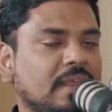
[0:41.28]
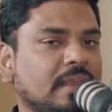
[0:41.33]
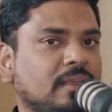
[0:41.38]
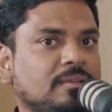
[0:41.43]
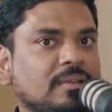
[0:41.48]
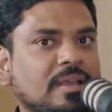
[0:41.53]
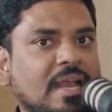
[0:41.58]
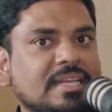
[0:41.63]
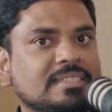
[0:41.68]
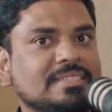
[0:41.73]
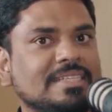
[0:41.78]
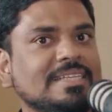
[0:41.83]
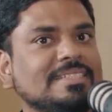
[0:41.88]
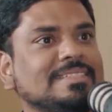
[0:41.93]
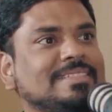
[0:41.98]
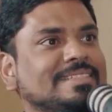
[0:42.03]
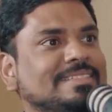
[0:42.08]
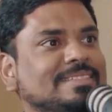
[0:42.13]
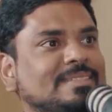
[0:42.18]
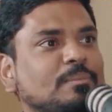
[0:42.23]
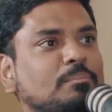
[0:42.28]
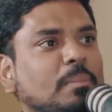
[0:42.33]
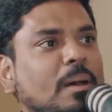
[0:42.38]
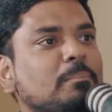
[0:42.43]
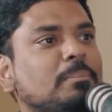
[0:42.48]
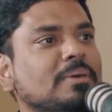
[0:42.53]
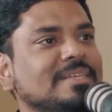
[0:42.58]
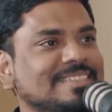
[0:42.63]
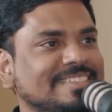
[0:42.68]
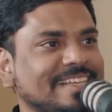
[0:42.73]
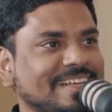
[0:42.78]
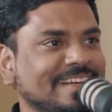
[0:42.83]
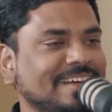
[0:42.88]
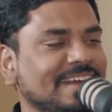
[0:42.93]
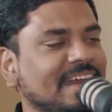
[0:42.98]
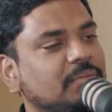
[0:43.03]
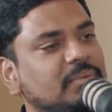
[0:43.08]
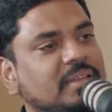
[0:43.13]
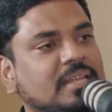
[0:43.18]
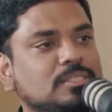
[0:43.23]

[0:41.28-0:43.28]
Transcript: like as his bumper sticker, I mean,